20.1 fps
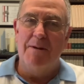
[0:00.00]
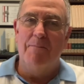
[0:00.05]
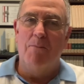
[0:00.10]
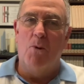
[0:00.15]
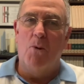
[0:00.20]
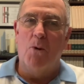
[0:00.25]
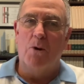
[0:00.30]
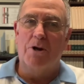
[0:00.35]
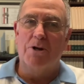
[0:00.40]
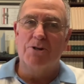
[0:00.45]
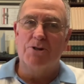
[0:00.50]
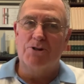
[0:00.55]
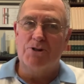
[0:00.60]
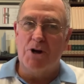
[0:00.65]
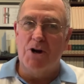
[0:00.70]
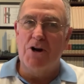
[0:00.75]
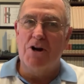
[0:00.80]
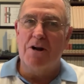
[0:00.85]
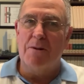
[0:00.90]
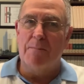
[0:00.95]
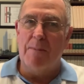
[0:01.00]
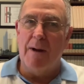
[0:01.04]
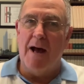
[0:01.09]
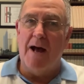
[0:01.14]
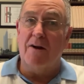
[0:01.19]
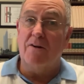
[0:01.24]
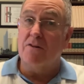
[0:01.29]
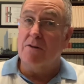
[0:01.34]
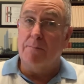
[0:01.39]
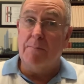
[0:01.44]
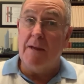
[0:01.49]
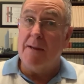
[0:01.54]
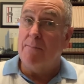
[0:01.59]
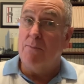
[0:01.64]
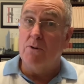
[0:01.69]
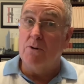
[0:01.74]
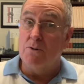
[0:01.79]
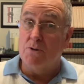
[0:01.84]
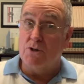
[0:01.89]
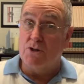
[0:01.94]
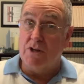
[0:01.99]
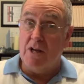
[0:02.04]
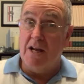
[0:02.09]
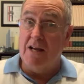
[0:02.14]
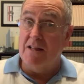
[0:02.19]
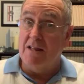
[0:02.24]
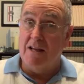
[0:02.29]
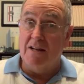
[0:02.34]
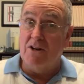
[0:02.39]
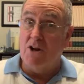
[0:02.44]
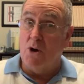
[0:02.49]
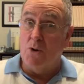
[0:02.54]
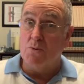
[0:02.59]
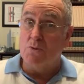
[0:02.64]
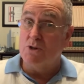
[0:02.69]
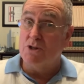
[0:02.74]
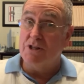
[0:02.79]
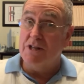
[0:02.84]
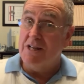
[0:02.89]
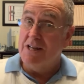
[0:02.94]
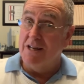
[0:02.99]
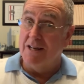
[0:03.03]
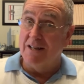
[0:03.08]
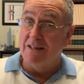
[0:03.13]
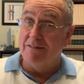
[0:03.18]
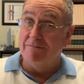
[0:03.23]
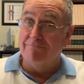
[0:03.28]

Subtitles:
more concerned about are the people who say they don't sin